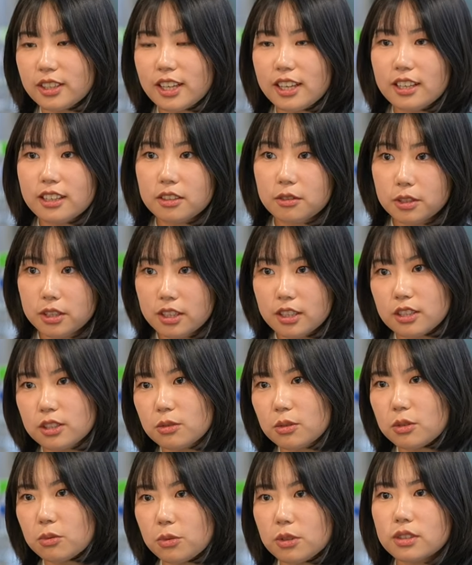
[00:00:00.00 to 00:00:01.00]
Yes. So
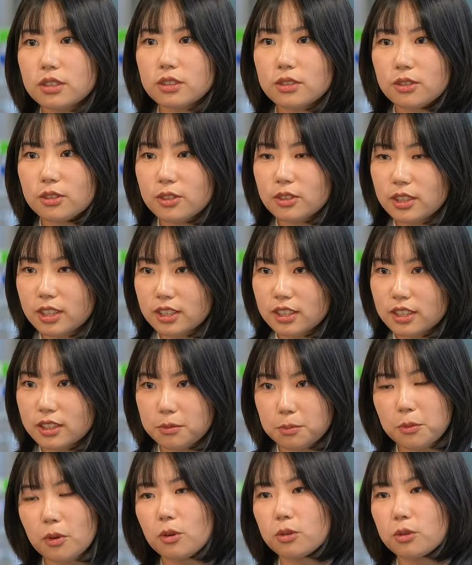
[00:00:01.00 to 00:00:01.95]
this one, one scroll is